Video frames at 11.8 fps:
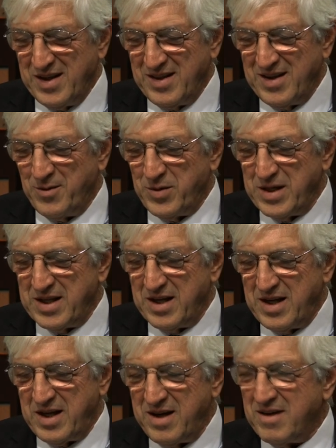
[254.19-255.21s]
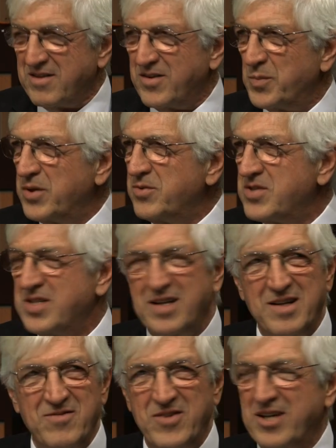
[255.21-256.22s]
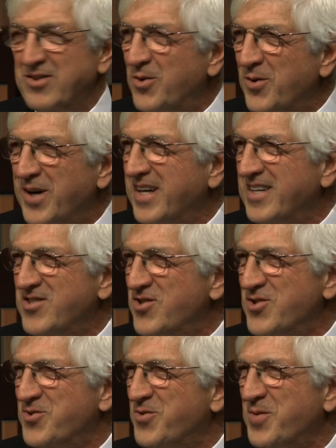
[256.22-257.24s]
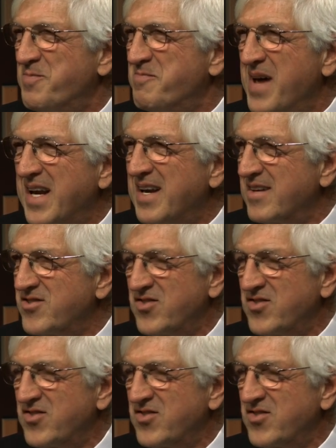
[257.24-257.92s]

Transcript: that we did here, the blues scene in Victoria is just tremendous.